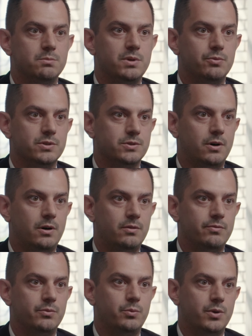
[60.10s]
to be
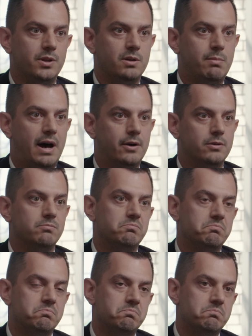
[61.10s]
resolved within about
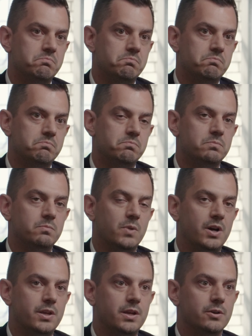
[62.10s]

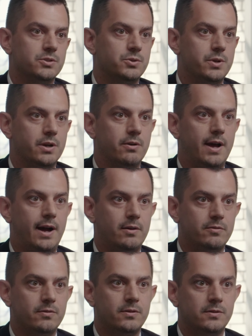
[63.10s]
a year to a year and a
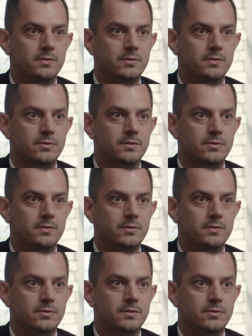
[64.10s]
half.